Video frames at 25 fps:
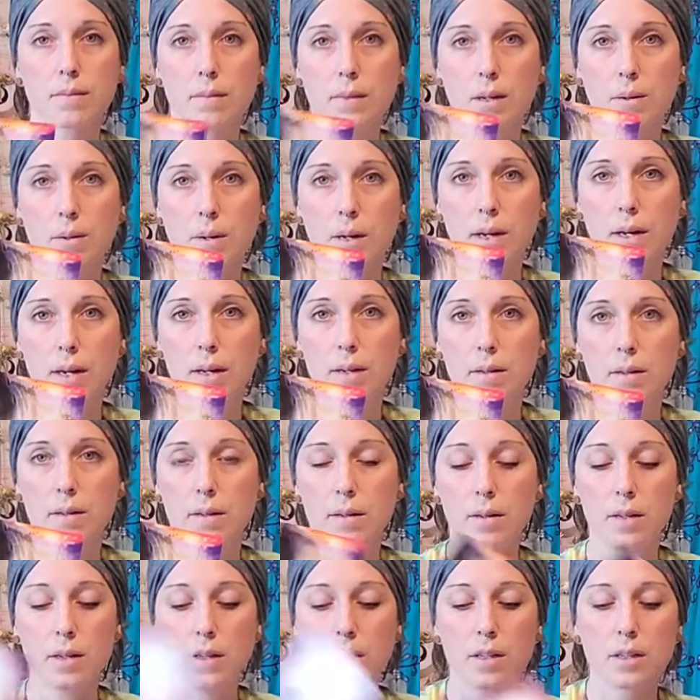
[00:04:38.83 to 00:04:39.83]
okay?
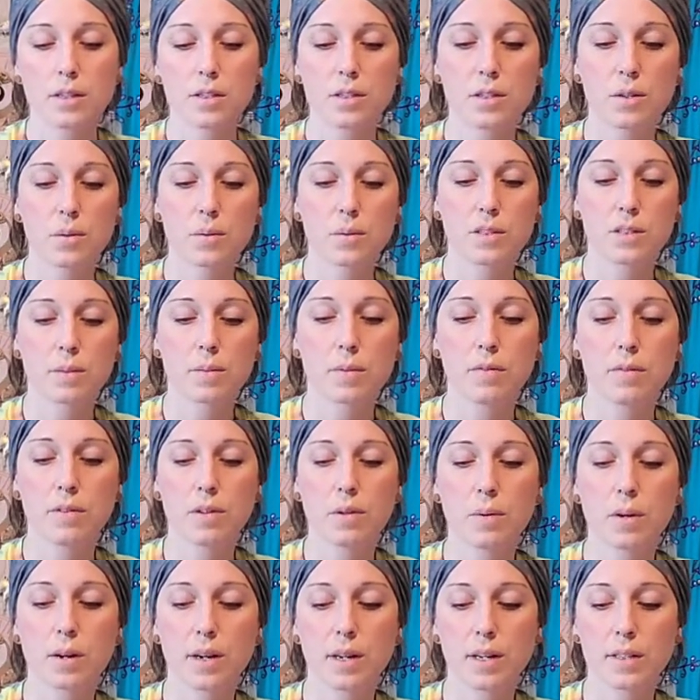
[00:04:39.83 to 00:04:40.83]
So some of
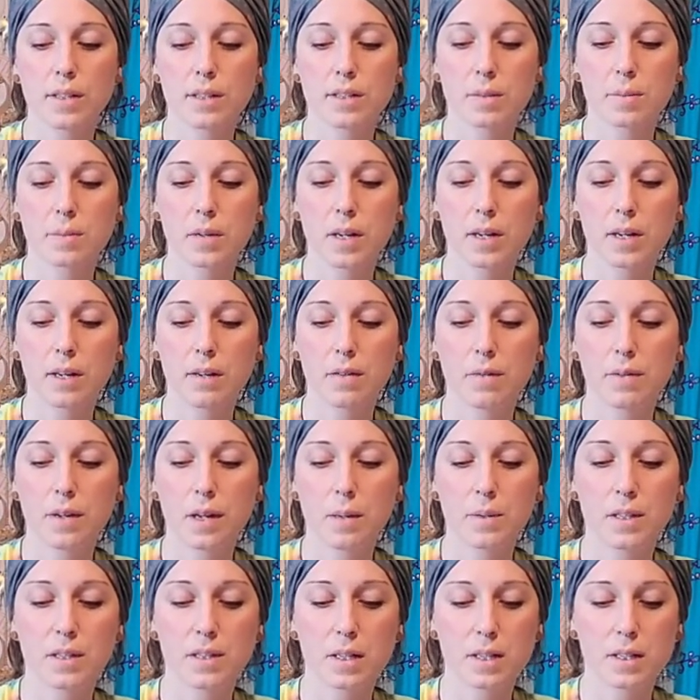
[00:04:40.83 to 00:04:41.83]
you are in some kind of
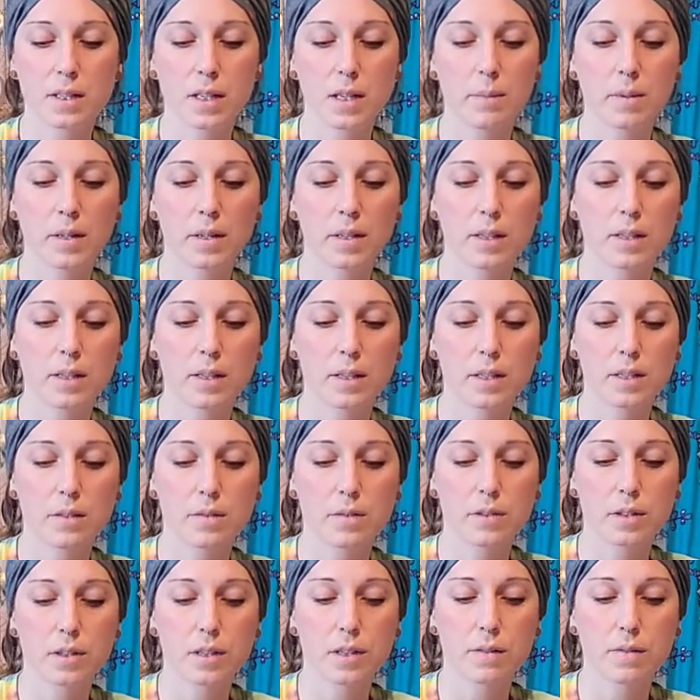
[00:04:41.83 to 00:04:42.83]
family dynamic that needs
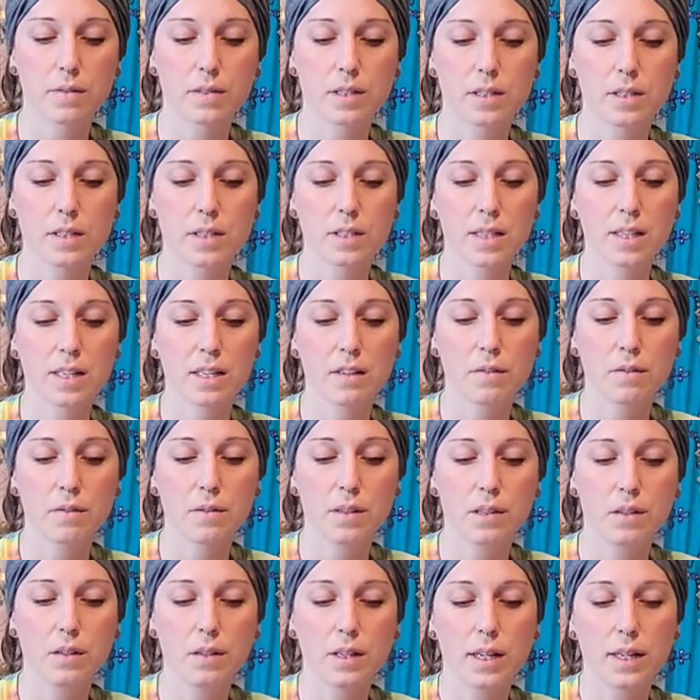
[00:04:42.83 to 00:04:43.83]
forgiveness, and I
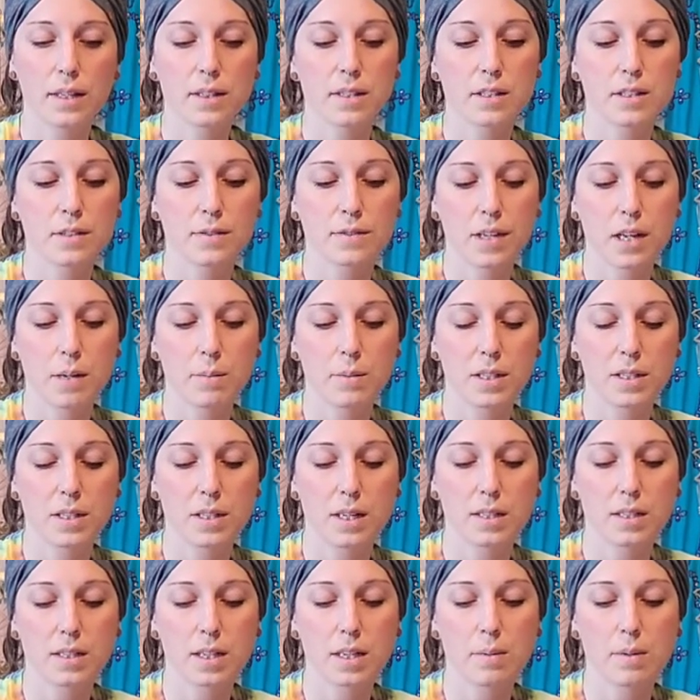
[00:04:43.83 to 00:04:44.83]
feel like this family
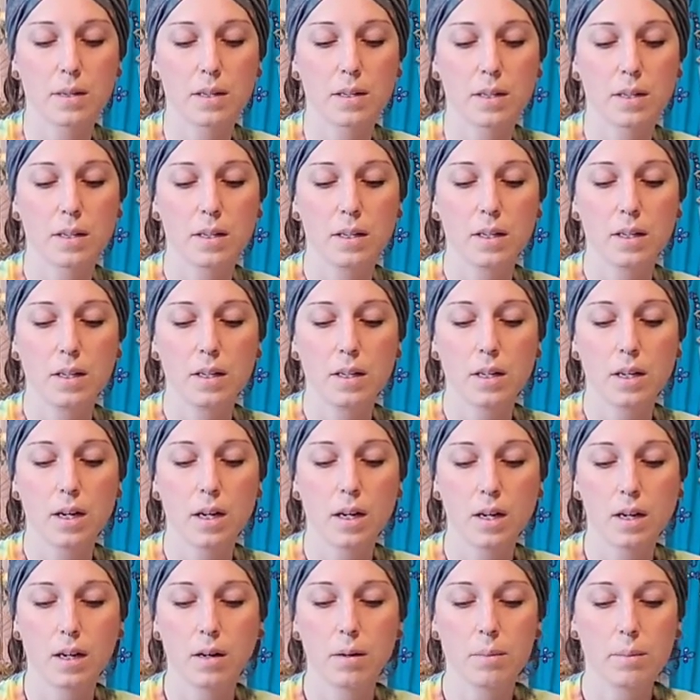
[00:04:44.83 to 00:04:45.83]
dynamic
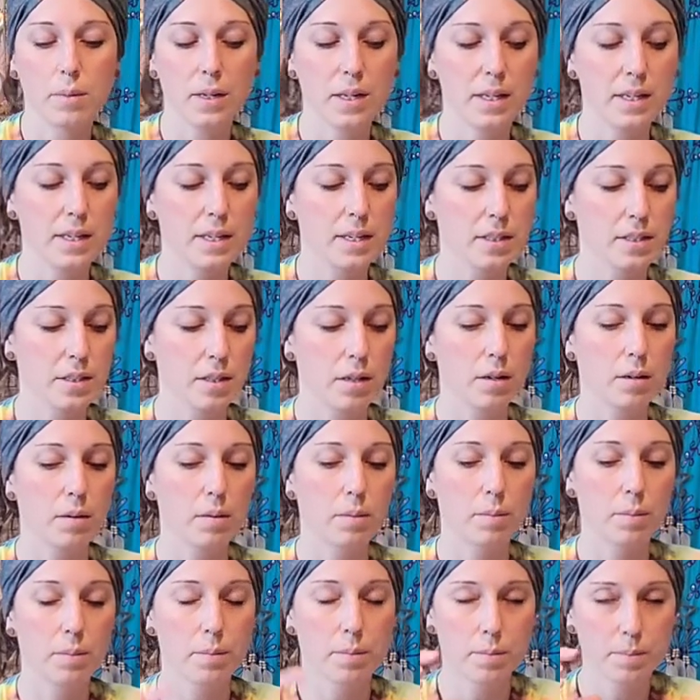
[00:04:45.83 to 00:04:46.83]
is
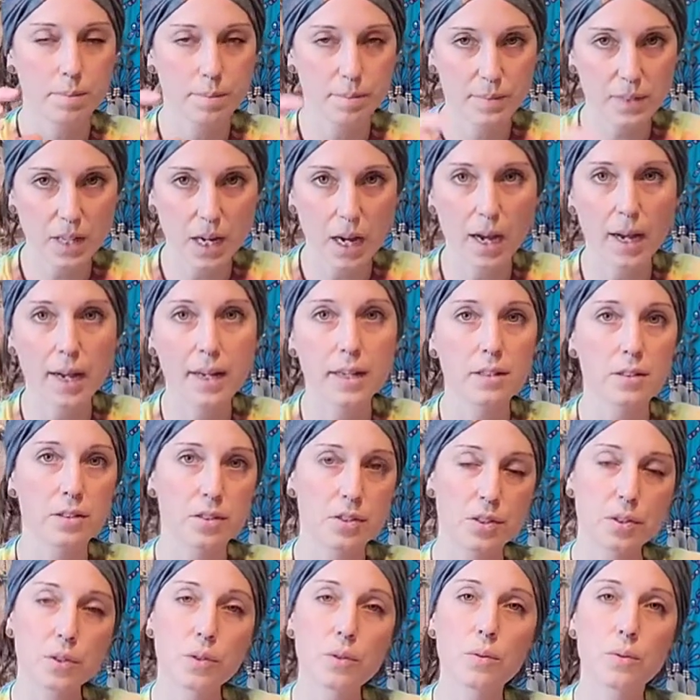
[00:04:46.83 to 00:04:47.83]
tied
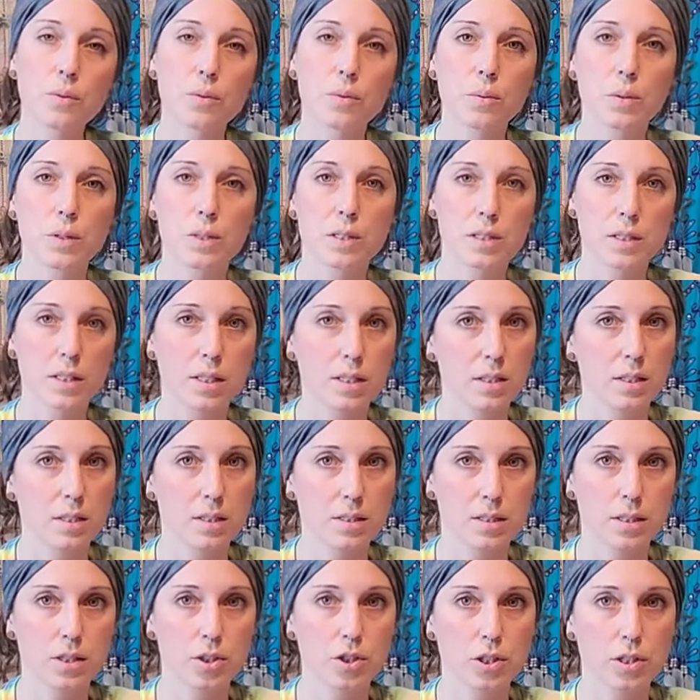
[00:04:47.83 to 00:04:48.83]
to this
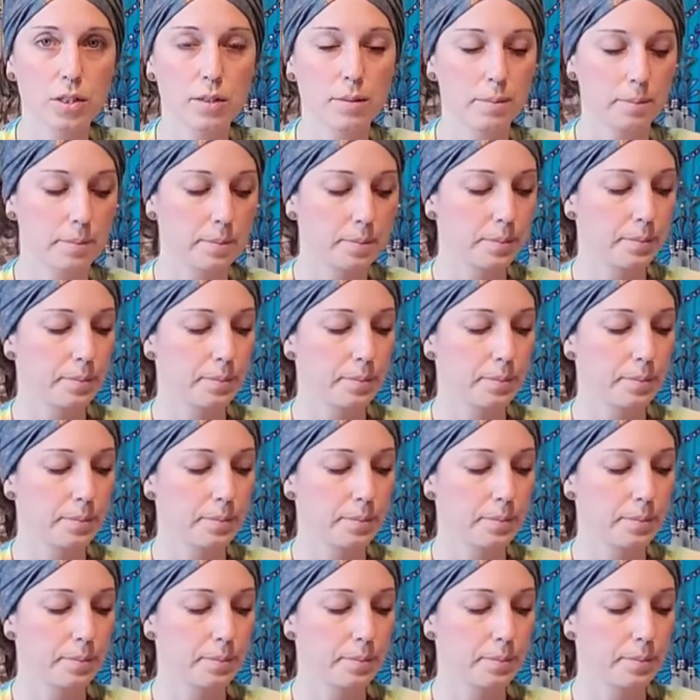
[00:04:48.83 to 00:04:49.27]
indecision,